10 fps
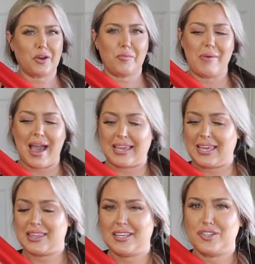little
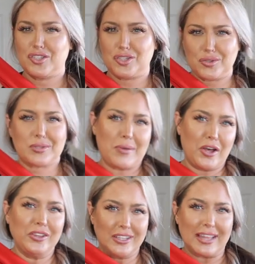baggy than too
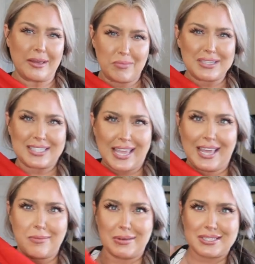small and look like a busted
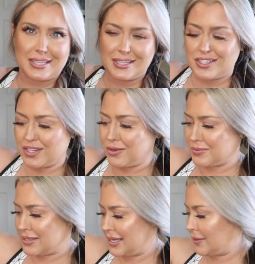can of biscuits. You know what
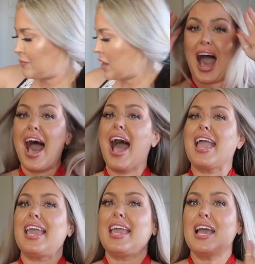I'm saying?
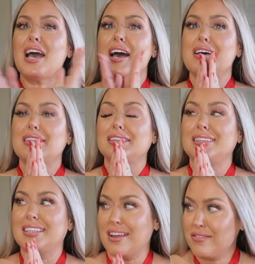I
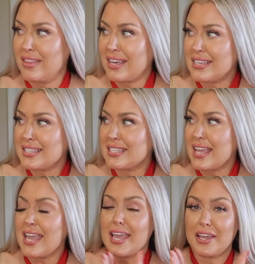love this.
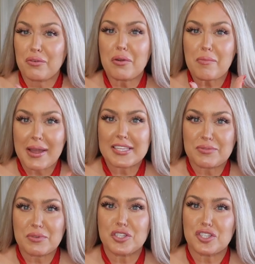It
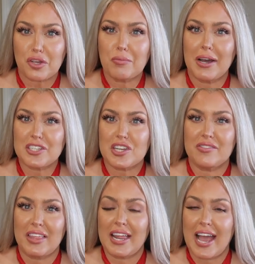reminds me so much
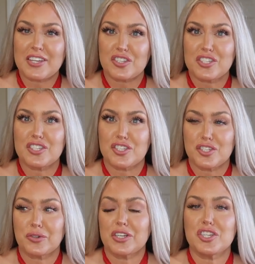of that Ashley
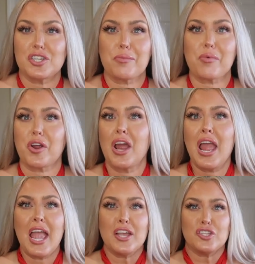Stewart jumper,
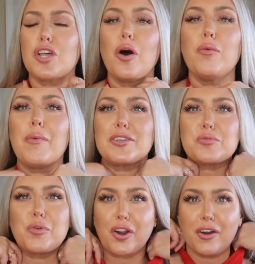so
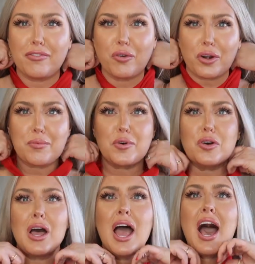much more
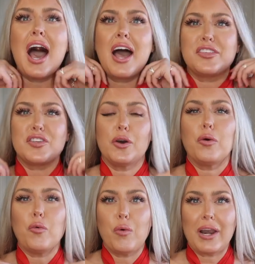affordable.
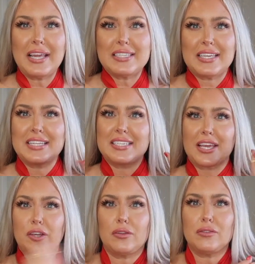So what I did is I